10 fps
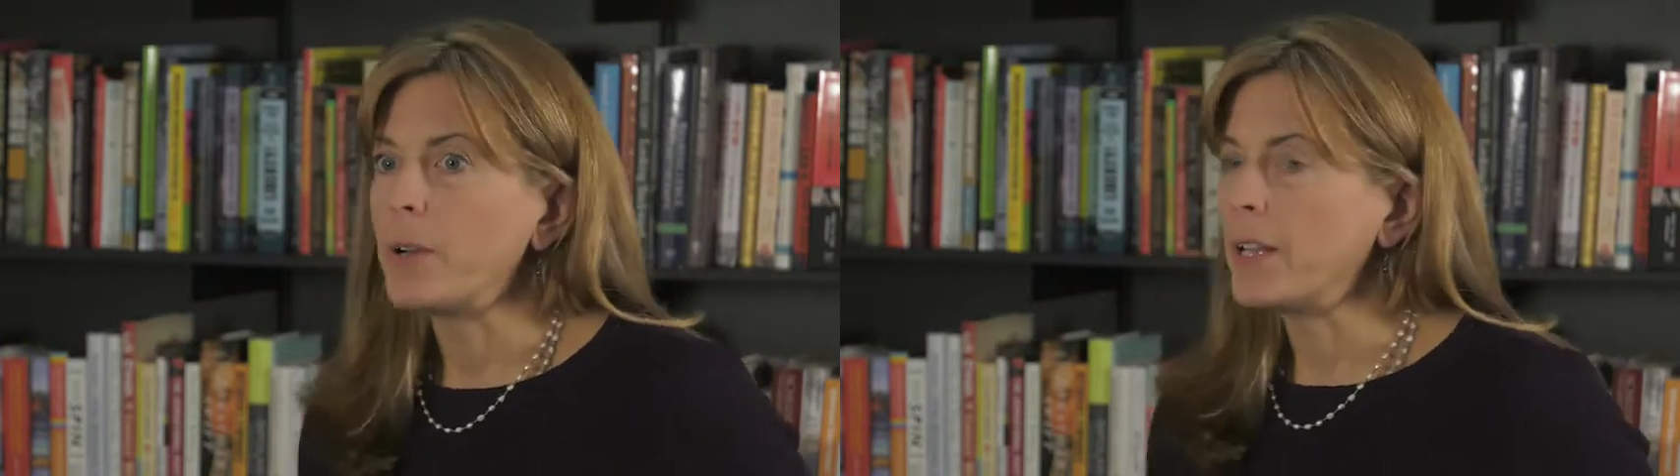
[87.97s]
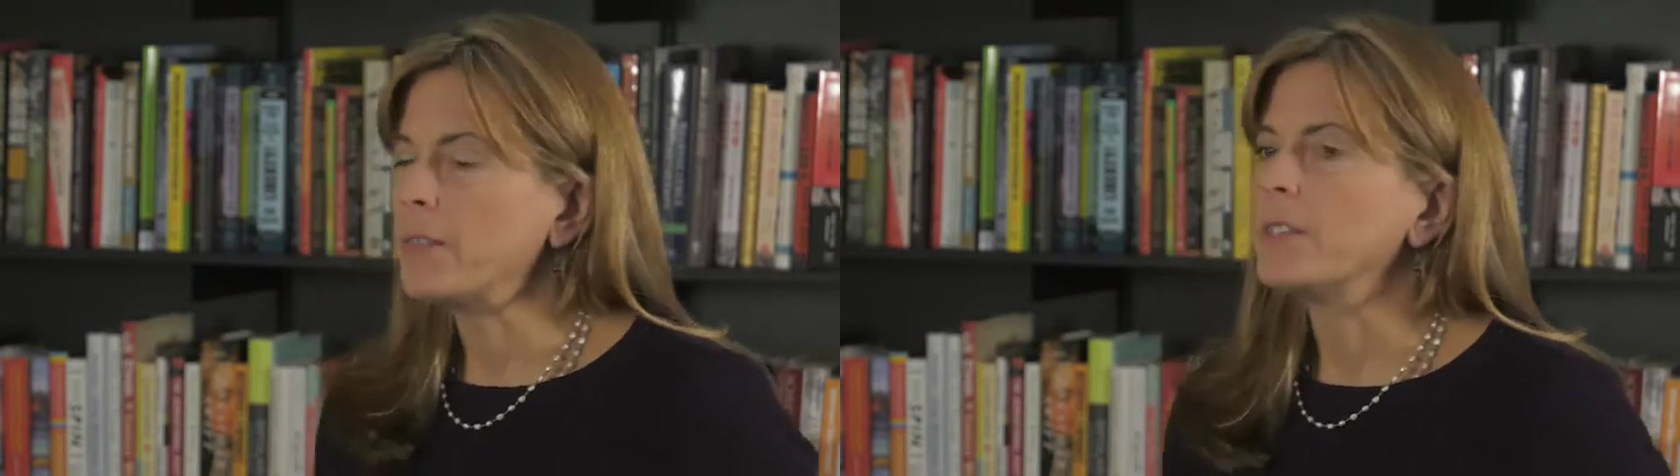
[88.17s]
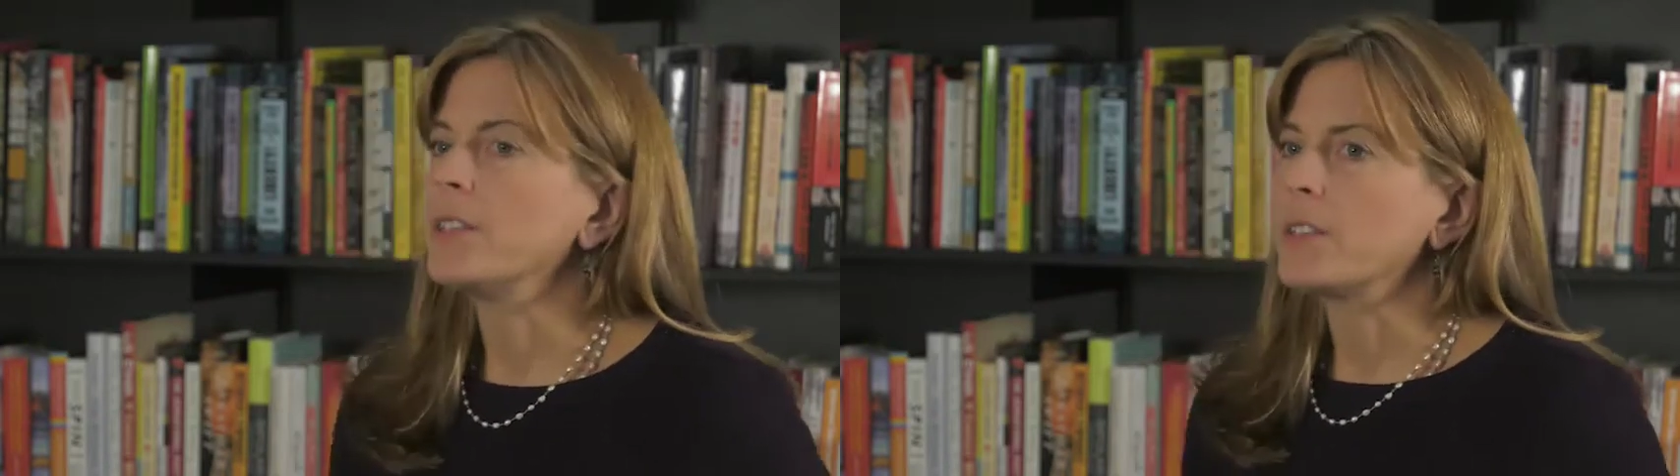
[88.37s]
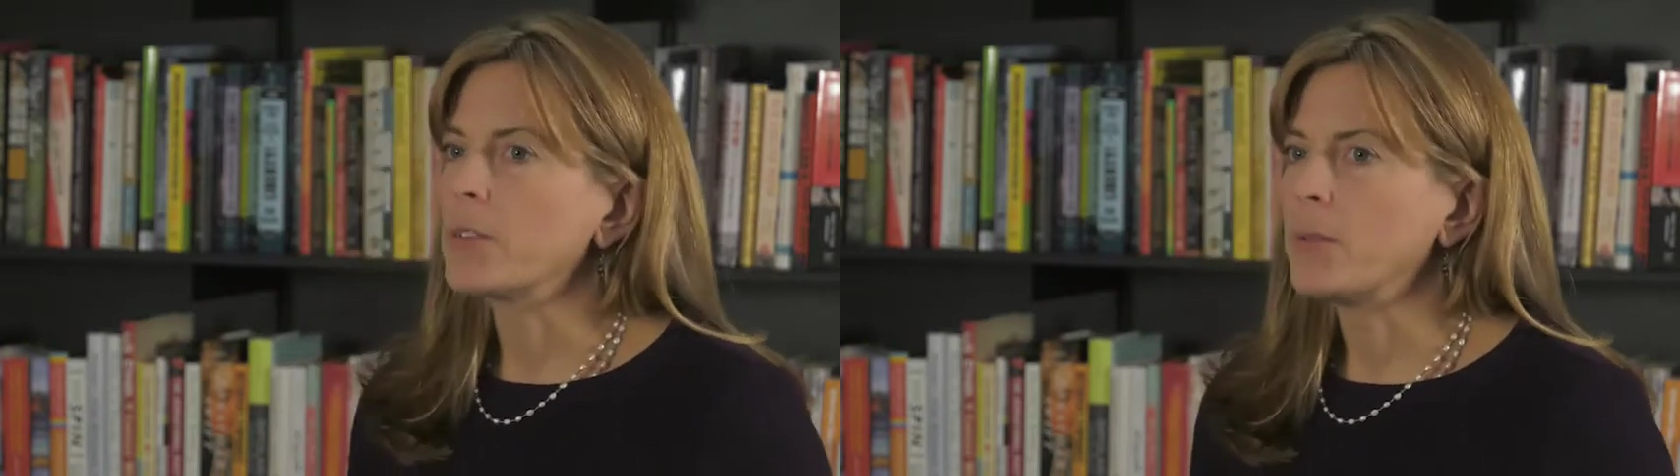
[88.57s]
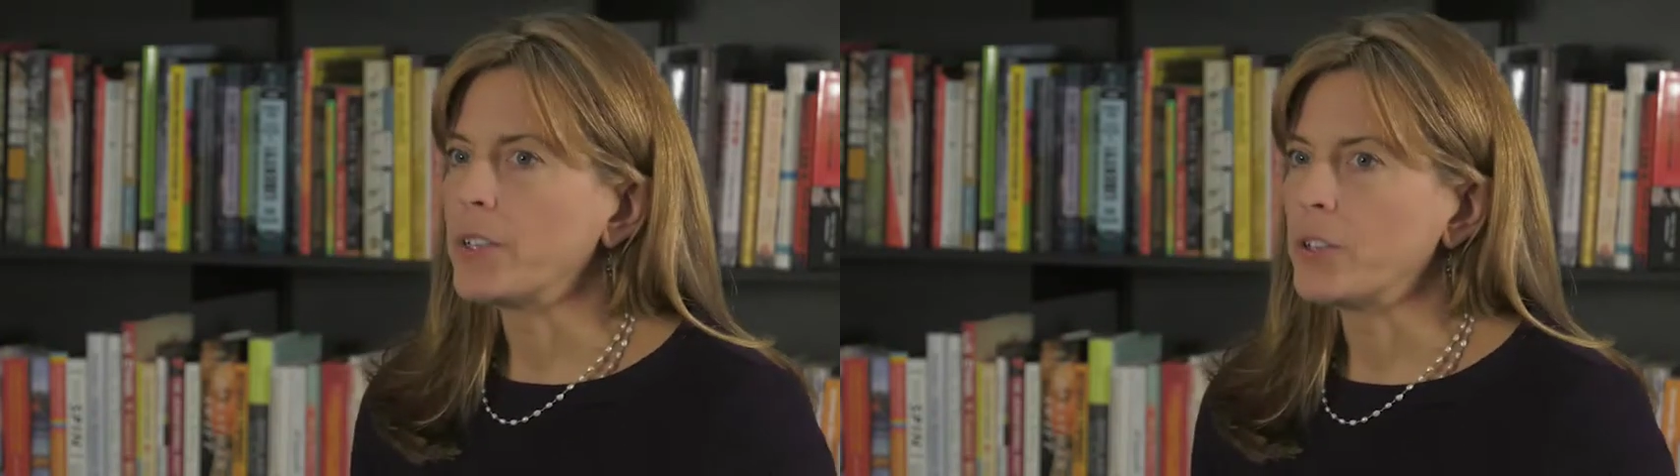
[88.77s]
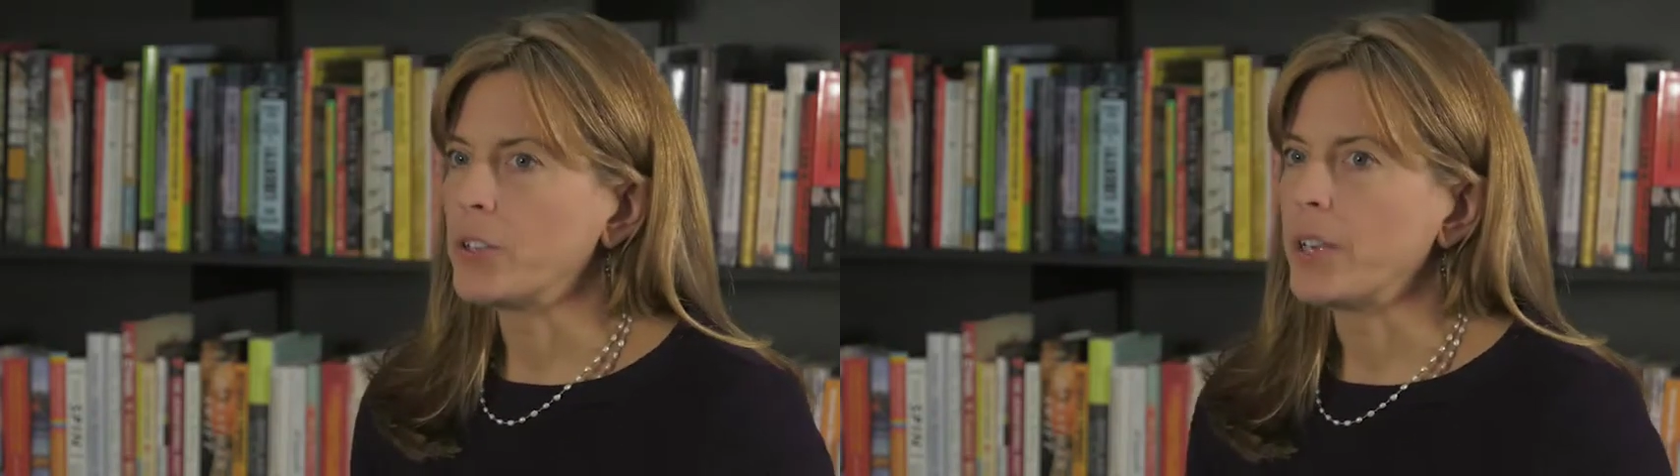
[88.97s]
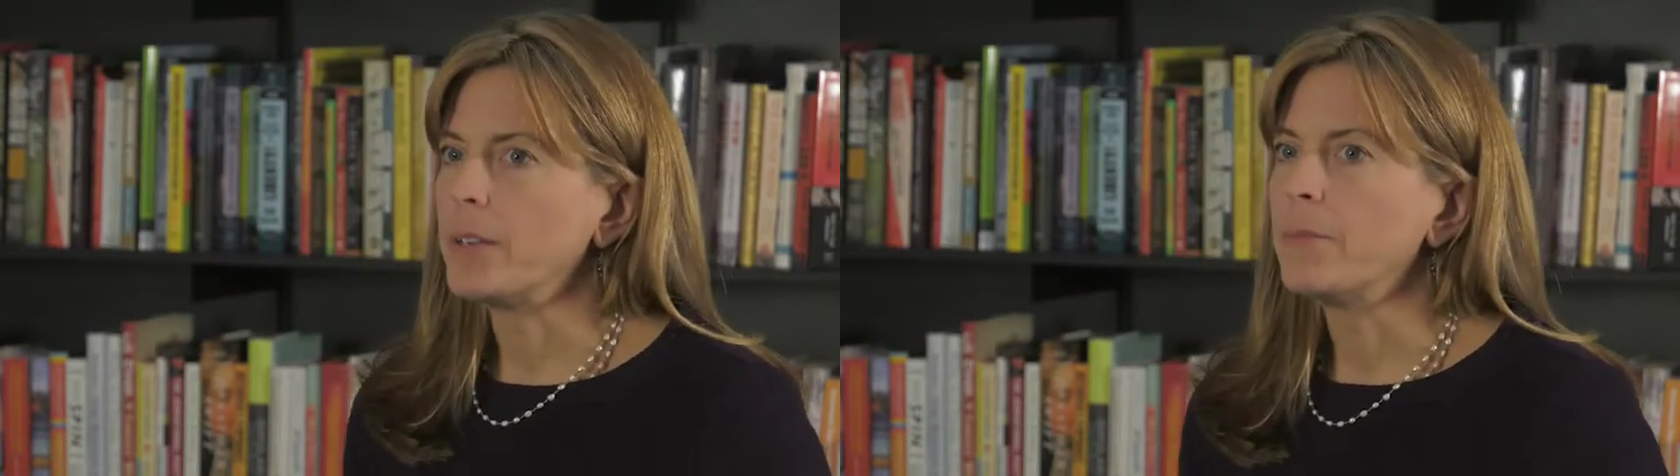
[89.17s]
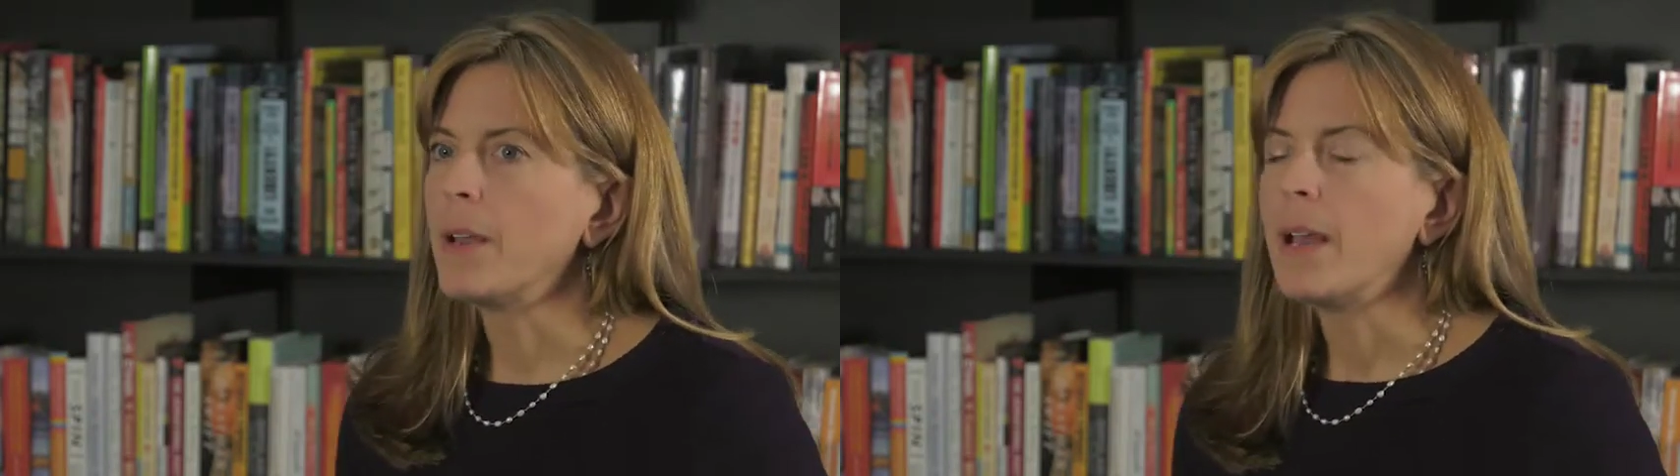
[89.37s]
relevant to this question,